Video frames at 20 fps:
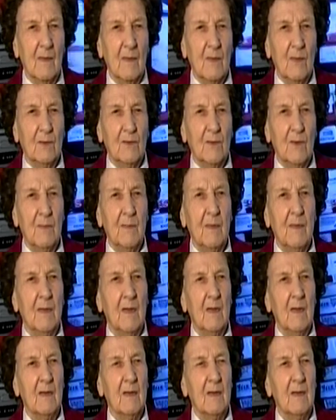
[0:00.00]
She
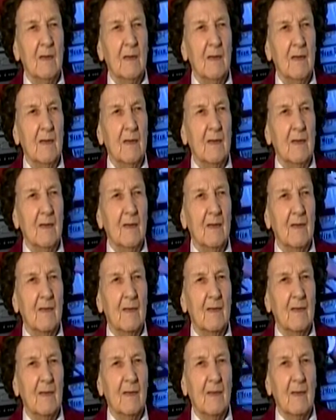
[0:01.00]
began to eat.
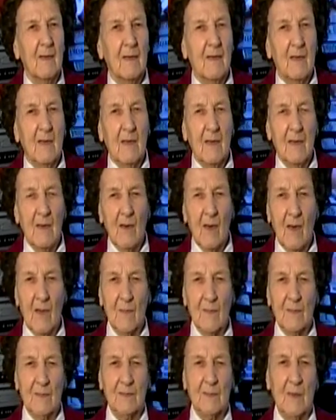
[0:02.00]
And all of
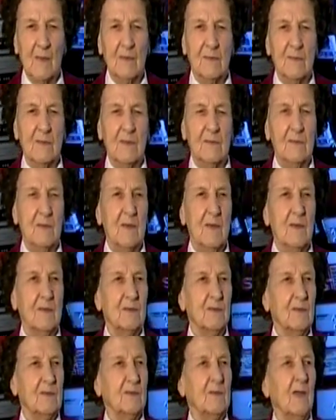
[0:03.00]
a sudden she's eating
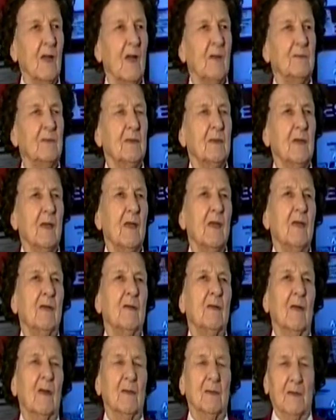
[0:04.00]
6 times a day,
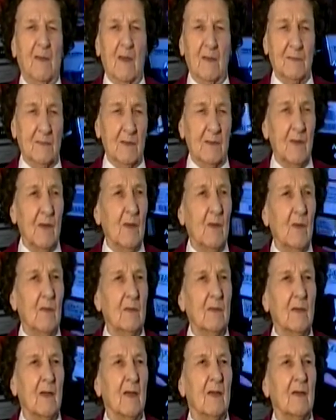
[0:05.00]
like as in the
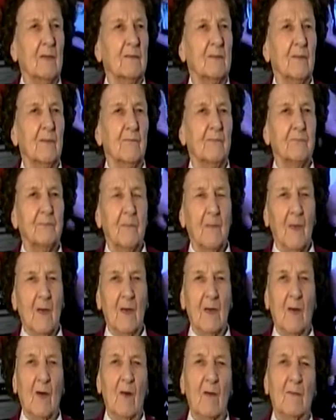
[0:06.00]
old days. And
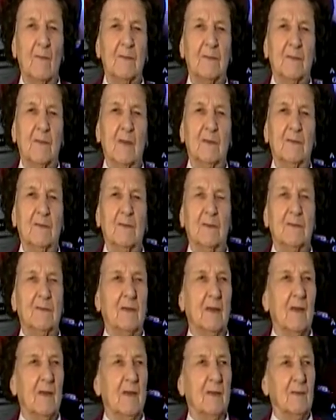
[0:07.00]
all of a sudden she's
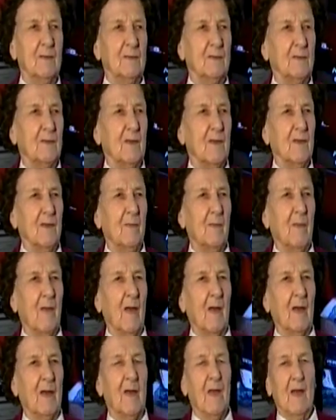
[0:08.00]
getting her strength
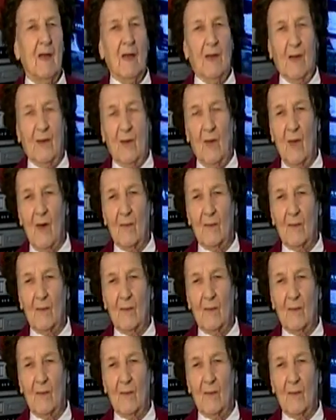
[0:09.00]
back. And all of